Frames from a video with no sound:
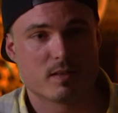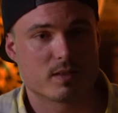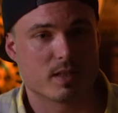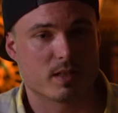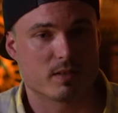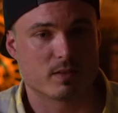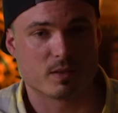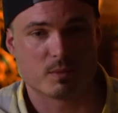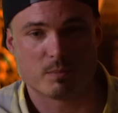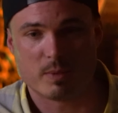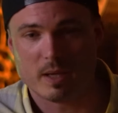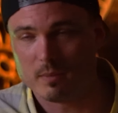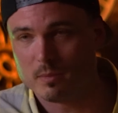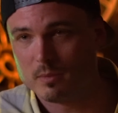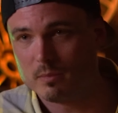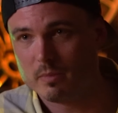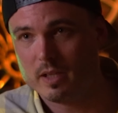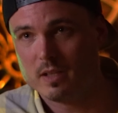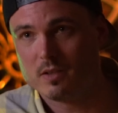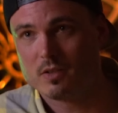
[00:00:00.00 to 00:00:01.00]
did a little
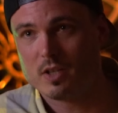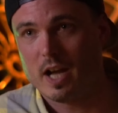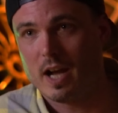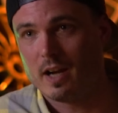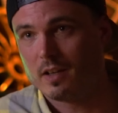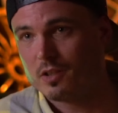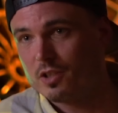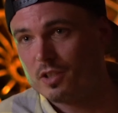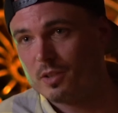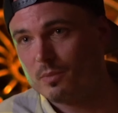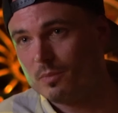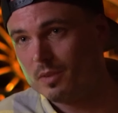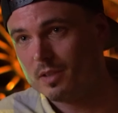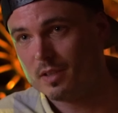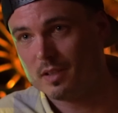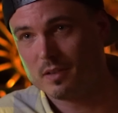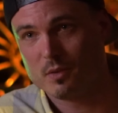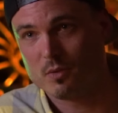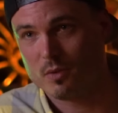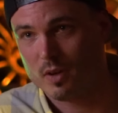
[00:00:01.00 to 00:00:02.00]
pebble beach action
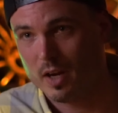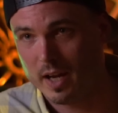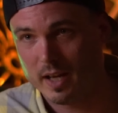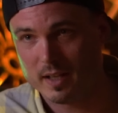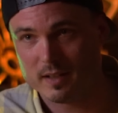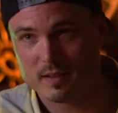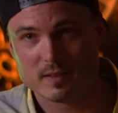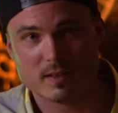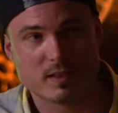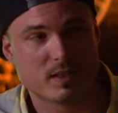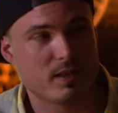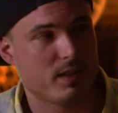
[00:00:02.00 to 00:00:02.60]
did great